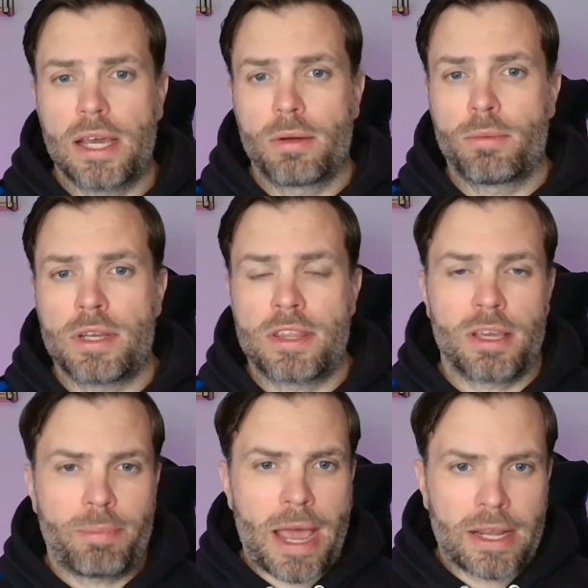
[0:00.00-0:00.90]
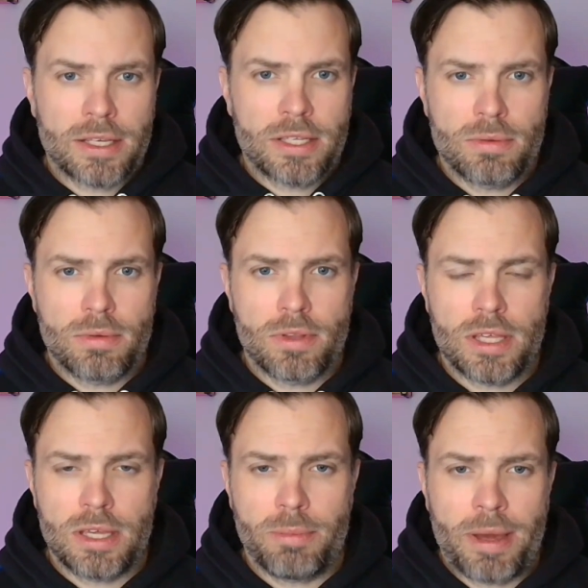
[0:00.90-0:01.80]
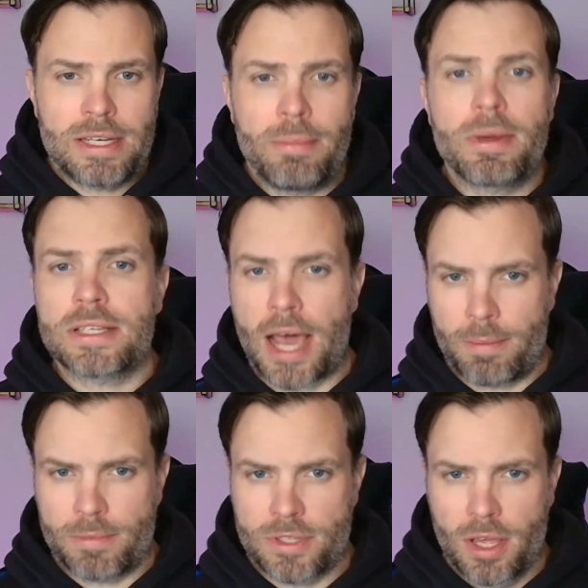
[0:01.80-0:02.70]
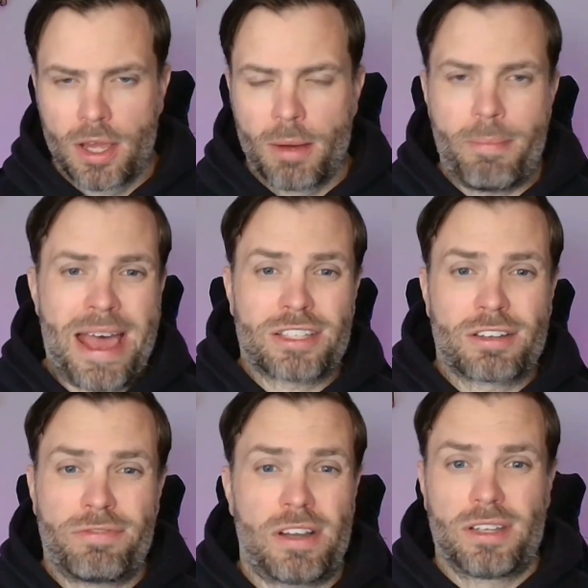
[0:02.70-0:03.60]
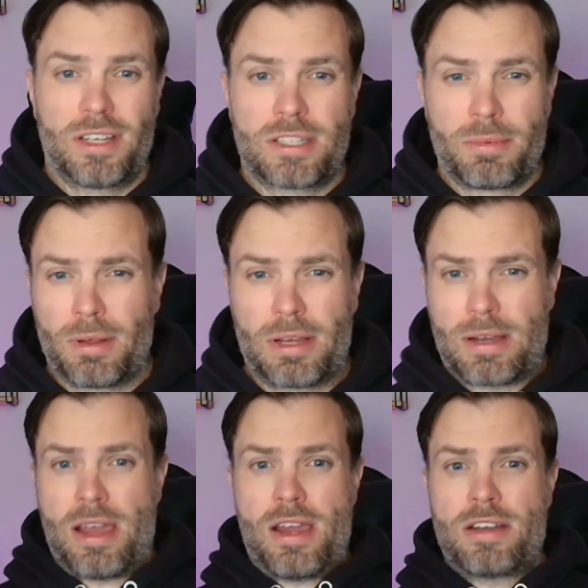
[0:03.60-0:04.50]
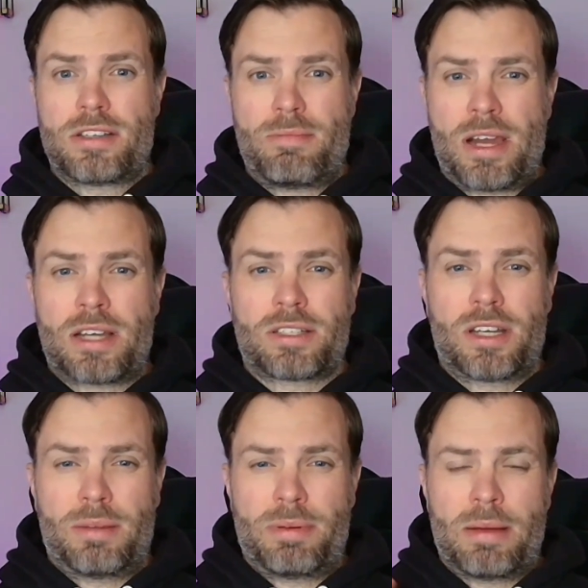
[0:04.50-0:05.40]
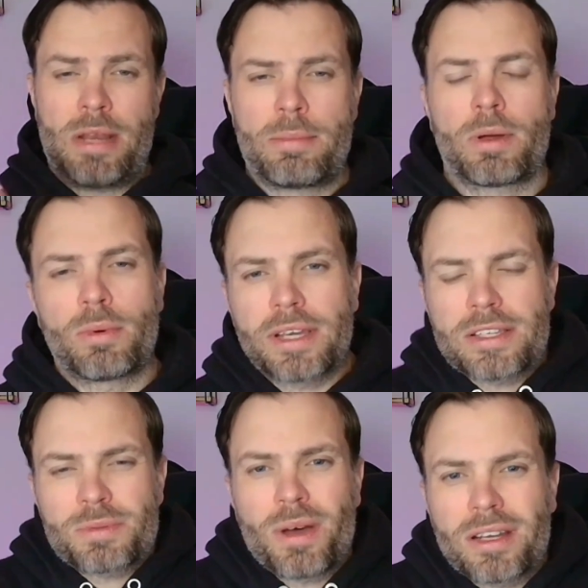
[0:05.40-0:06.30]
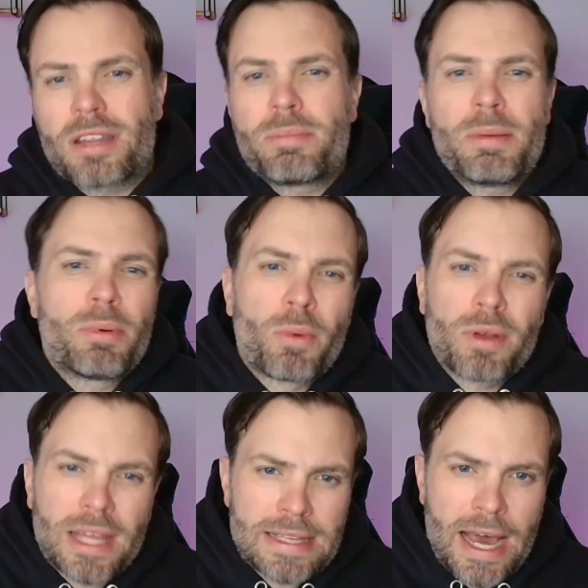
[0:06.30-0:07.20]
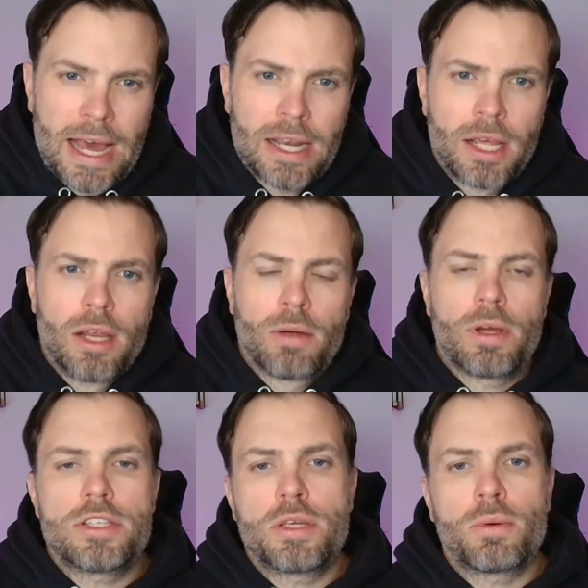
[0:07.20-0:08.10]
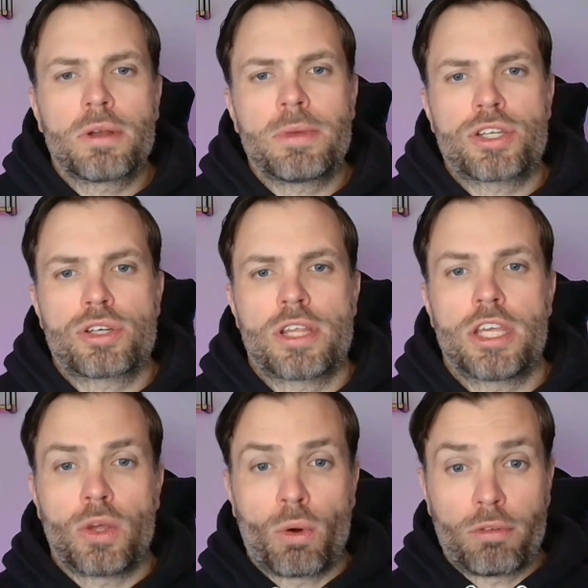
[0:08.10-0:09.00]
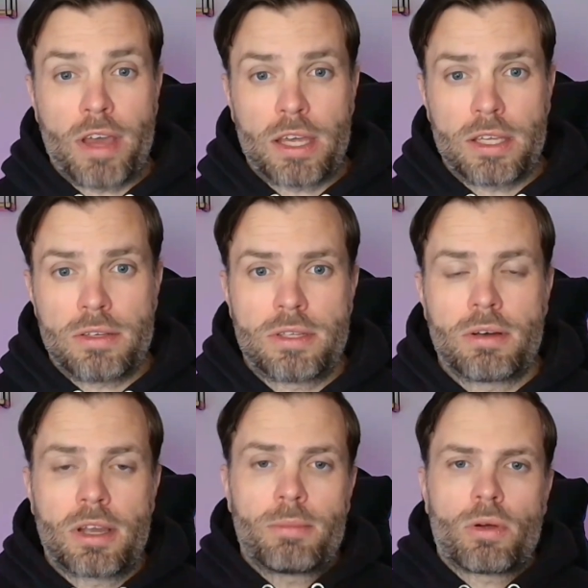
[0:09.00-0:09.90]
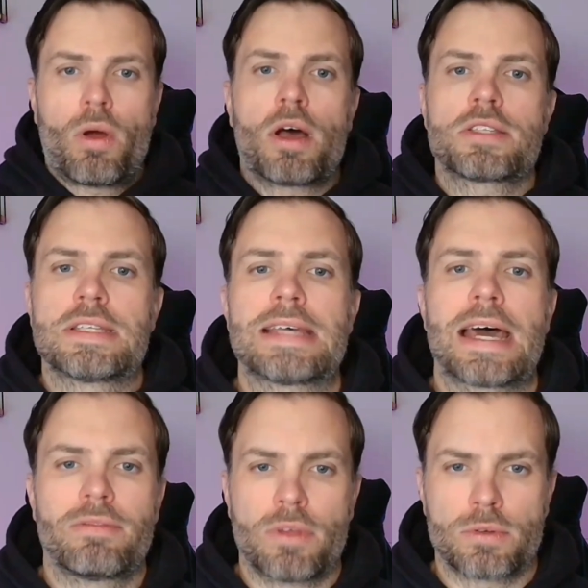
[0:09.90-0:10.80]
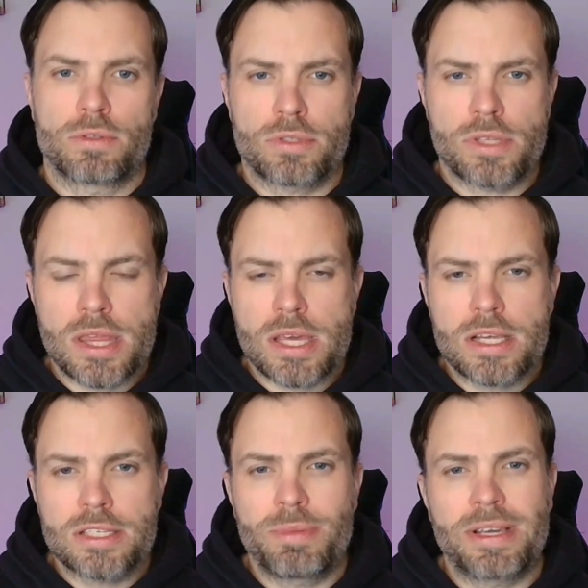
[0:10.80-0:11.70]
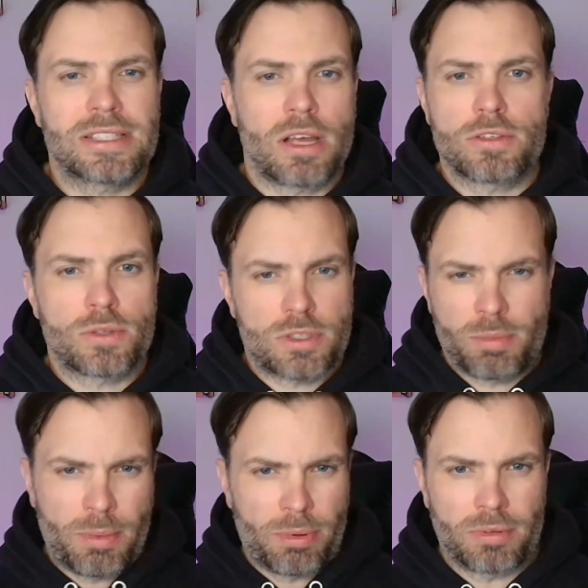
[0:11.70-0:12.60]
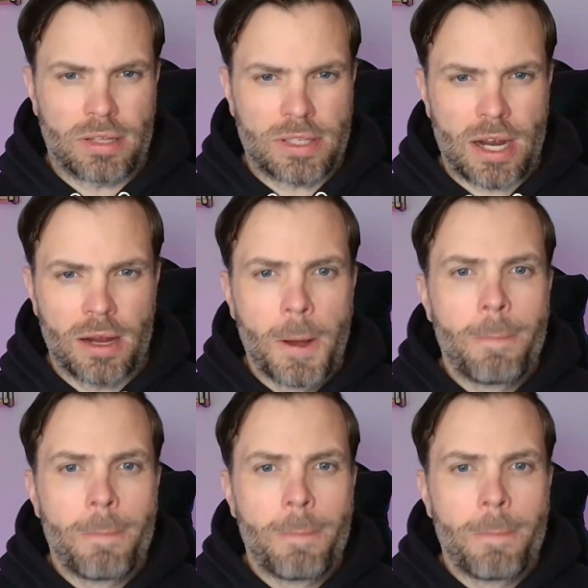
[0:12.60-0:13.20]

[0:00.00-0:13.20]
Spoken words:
When you think back into the pandemic times, mask friendly, some of you are like, anti-mask, anti-pandemic. Well, guess what? Other people weren't like that, right? So you want to make sure that your values don't come across inside of those sorts of things, because all sorts of people are out there.